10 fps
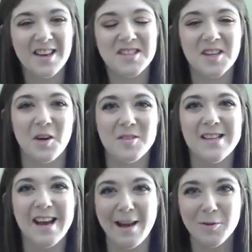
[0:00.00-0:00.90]
So
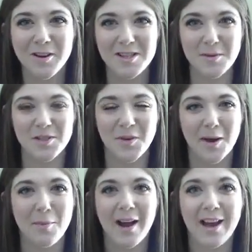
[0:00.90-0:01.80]
today I'm going to be
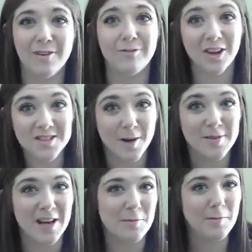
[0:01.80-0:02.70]
doing my first
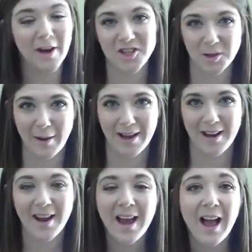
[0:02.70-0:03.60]
update of my Project
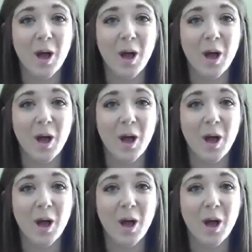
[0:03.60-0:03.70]
Pan.